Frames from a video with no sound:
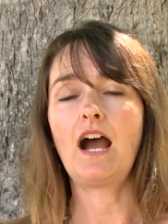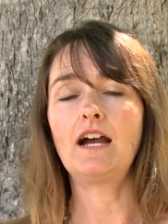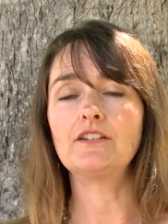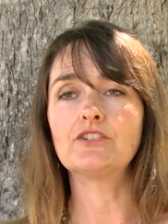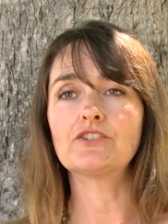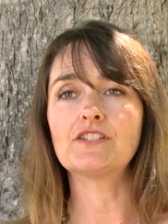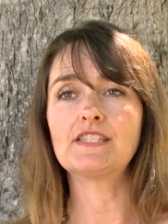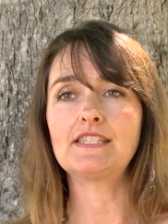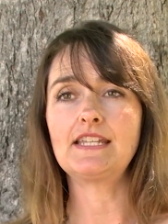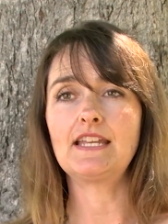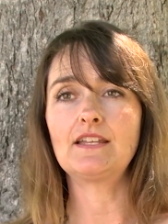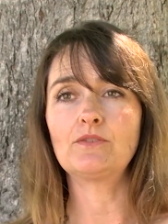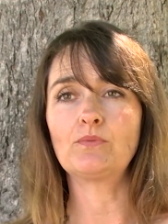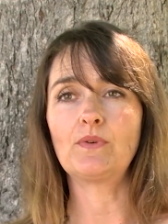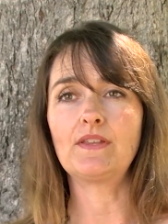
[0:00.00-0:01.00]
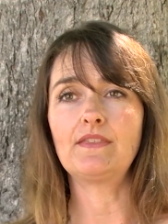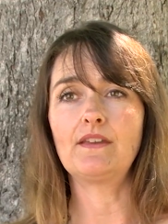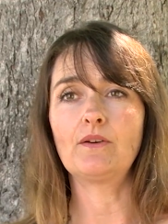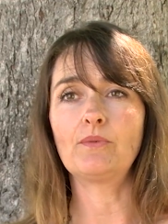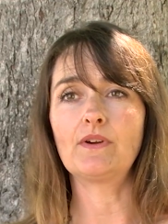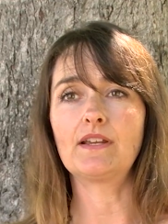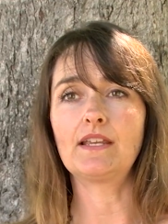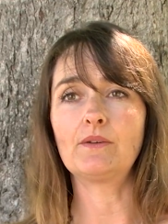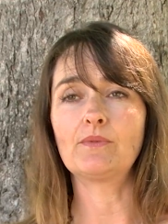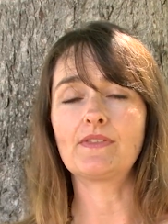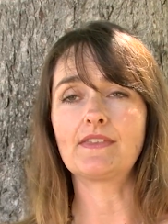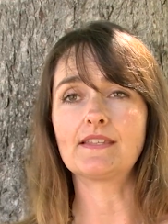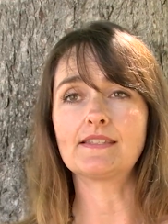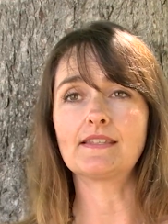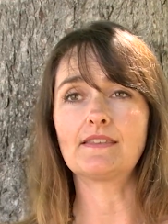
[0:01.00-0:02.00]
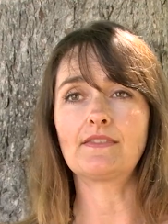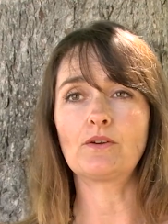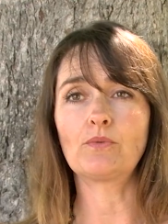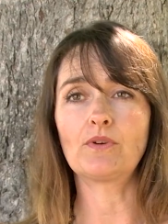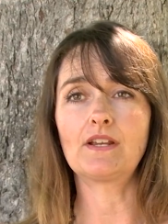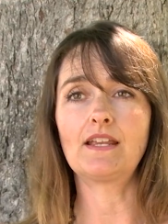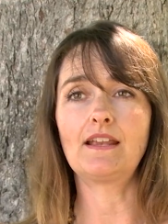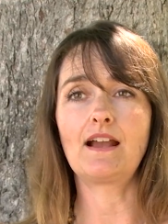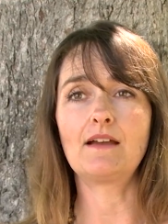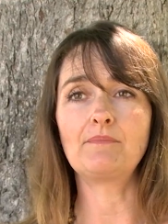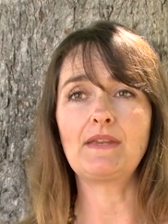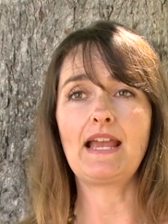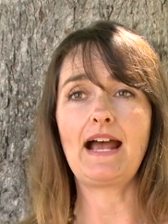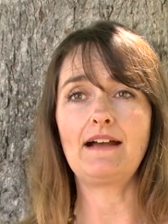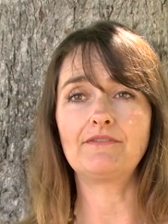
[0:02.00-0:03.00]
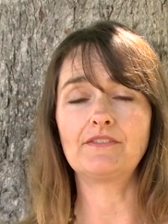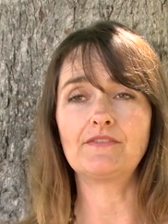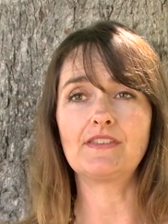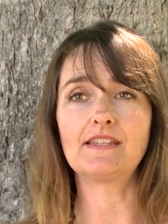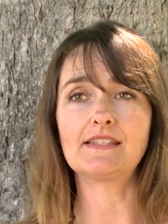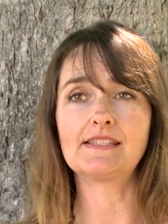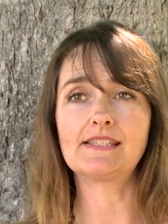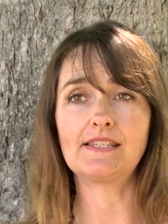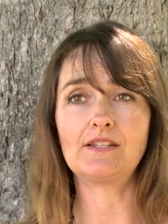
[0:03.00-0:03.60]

understand when they're working with us that they're working on behalf of the